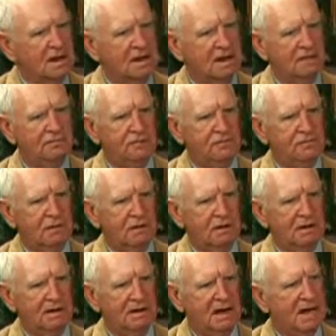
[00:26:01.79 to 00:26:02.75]
if you
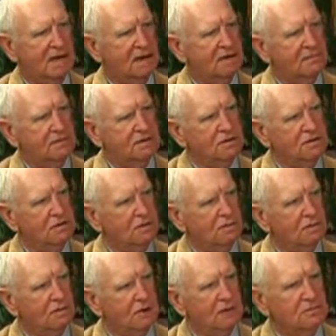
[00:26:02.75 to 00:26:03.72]
are negative in your
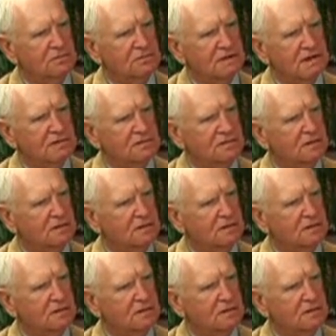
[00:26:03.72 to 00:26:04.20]
approach, it's